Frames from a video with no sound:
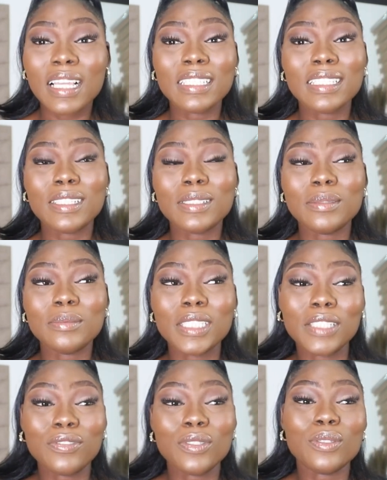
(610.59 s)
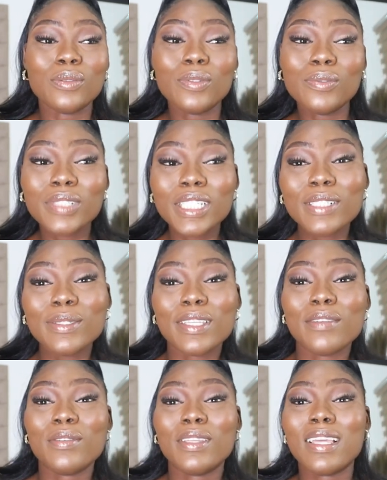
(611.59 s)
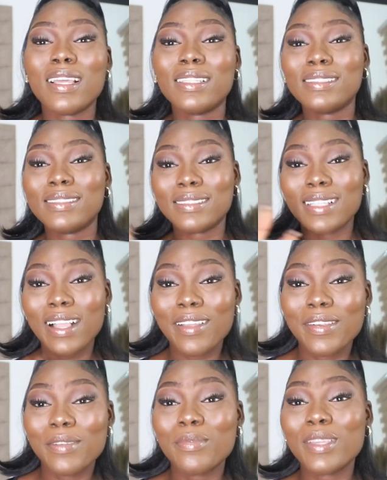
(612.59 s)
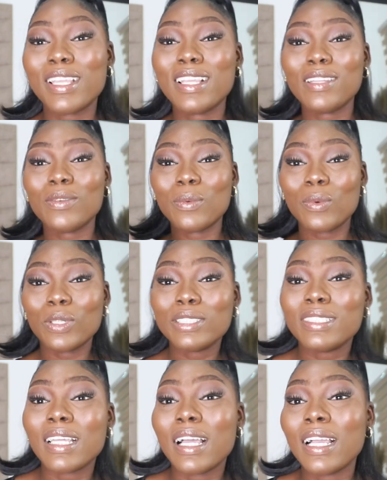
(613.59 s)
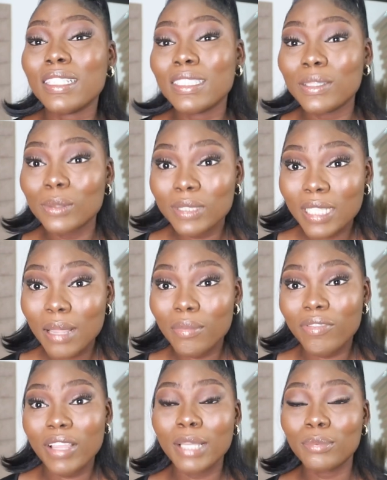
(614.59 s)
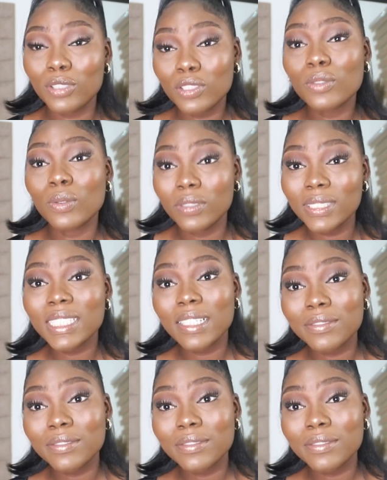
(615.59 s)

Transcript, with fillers: and um, if you're really looking for that Caribbean water, you know, type vibe, you should consider